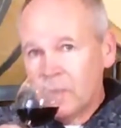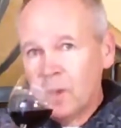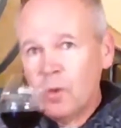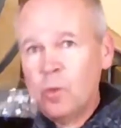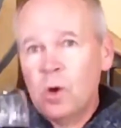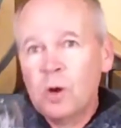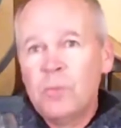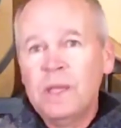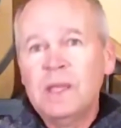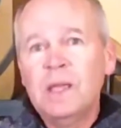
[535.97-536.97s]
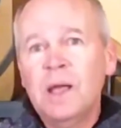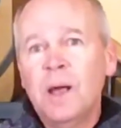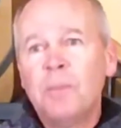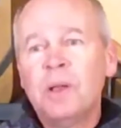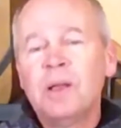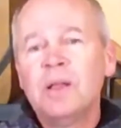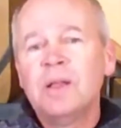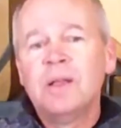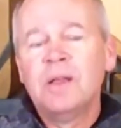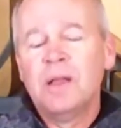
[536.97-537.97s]
we're picking up
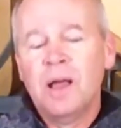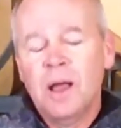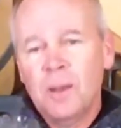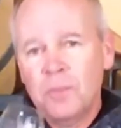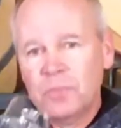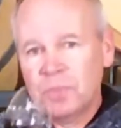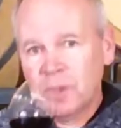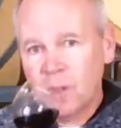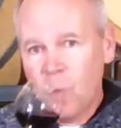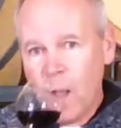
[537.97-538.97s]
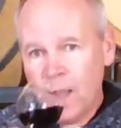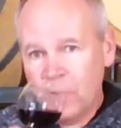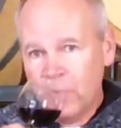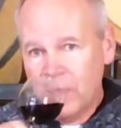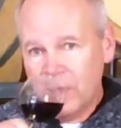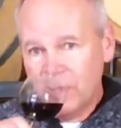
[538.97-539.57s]
quite a bit of